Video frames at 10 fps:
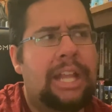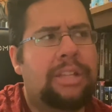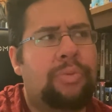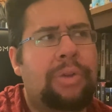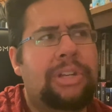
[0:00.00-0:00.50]

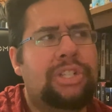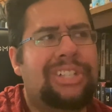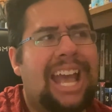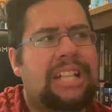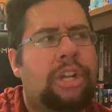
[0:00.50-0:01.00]

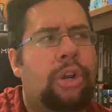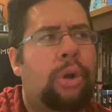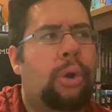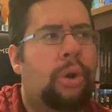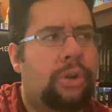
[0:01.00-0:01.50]
had to
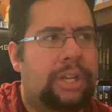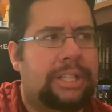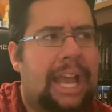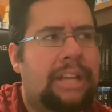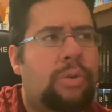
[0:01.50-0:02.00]
earn it.
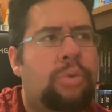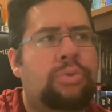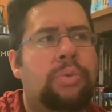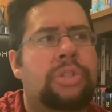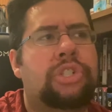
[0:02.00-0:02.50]
They had to go
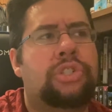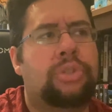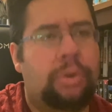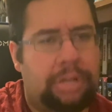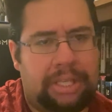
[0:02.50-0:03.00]
through a
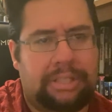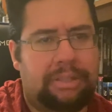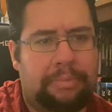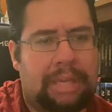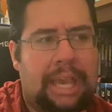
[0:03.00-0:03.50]
journey in
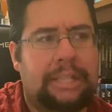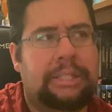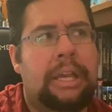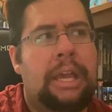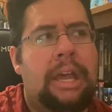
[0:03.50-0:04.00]
some case.